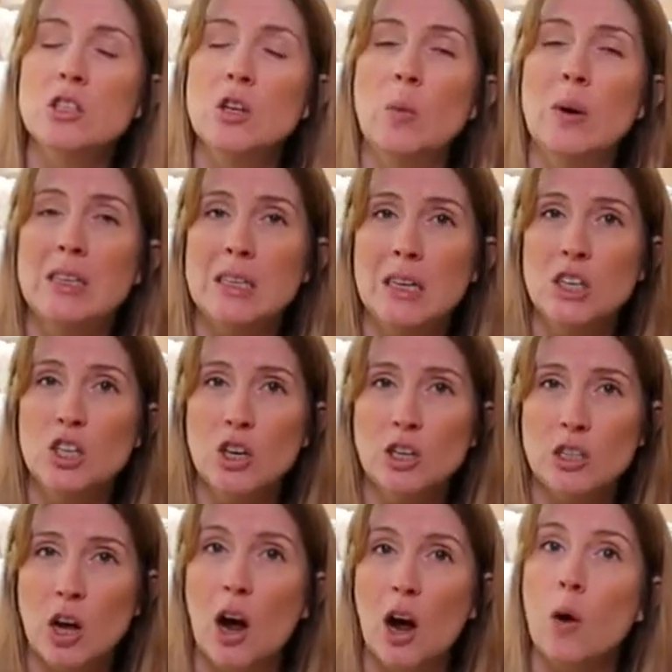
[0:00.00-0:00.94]
So we teach
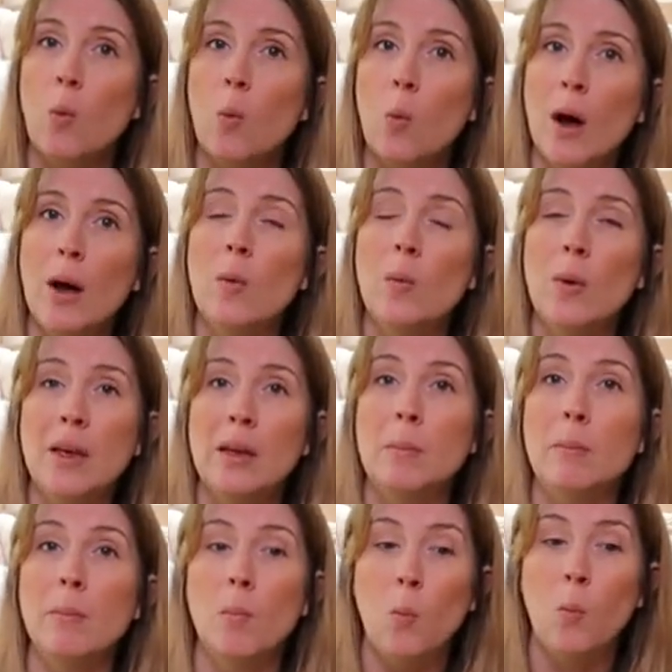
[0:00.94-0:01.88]
our dog what
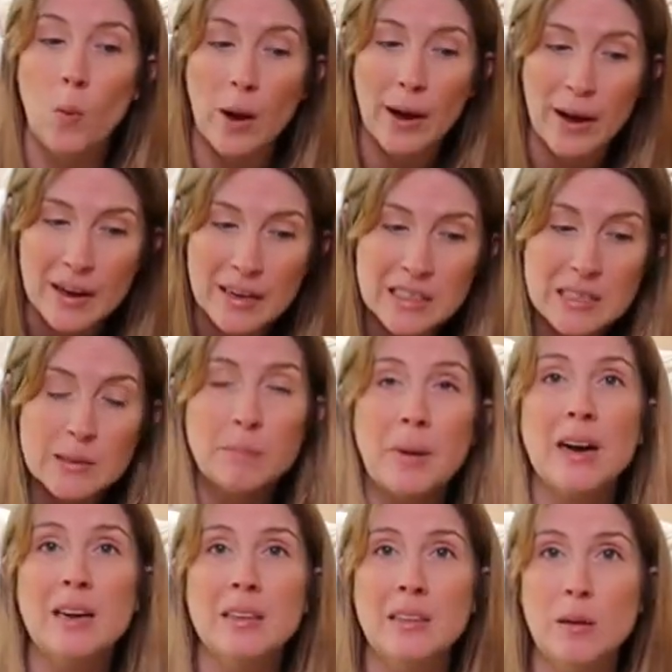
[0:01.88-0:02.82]
we
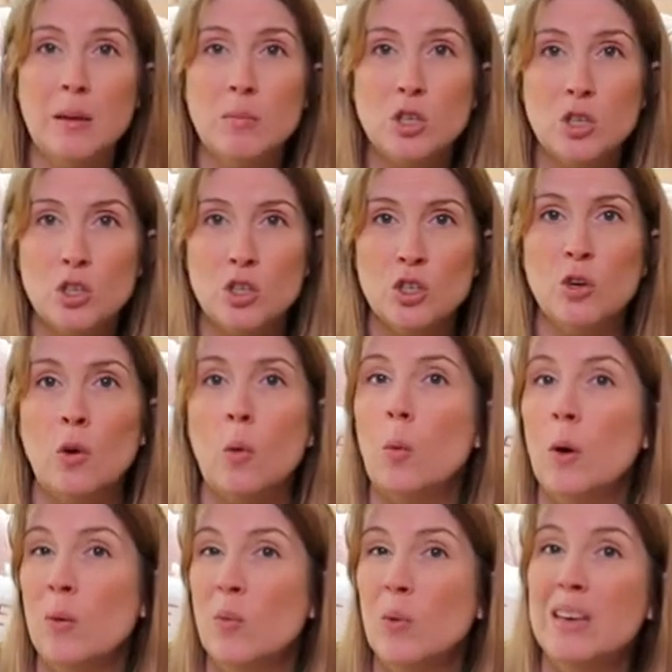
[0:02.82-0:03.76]
expect them to do
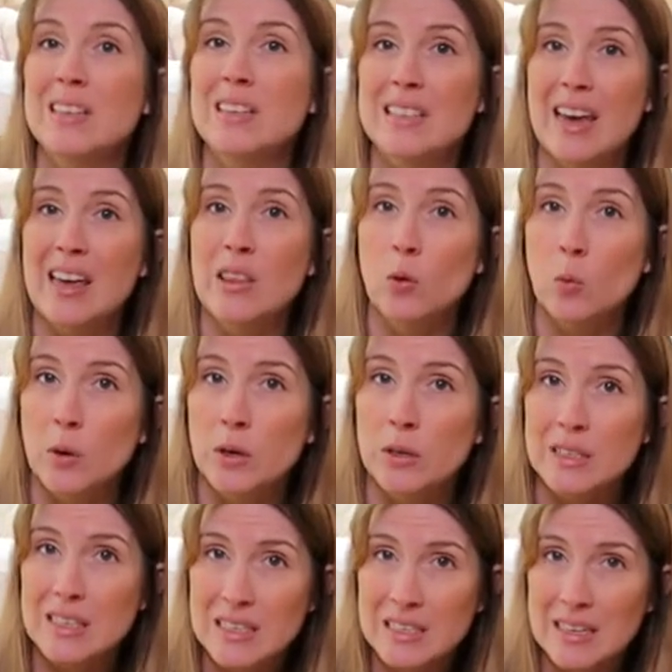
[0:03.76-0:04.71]
when we say the
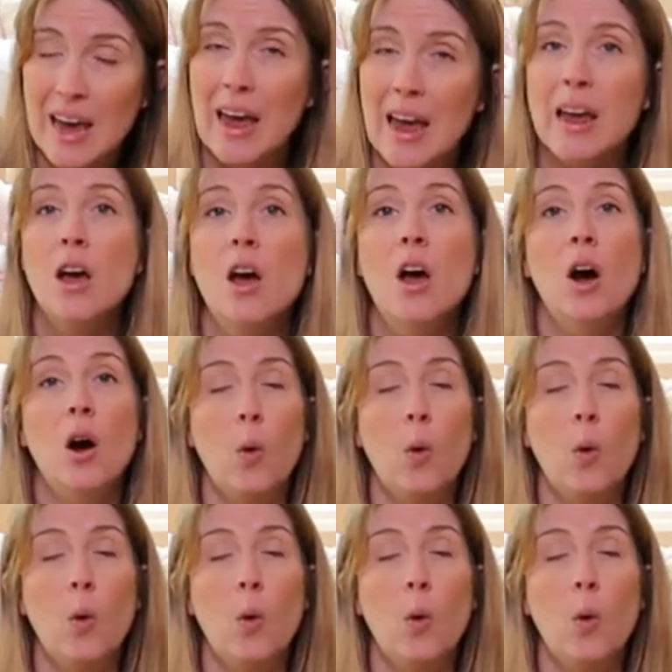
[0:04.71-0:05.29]
word stay,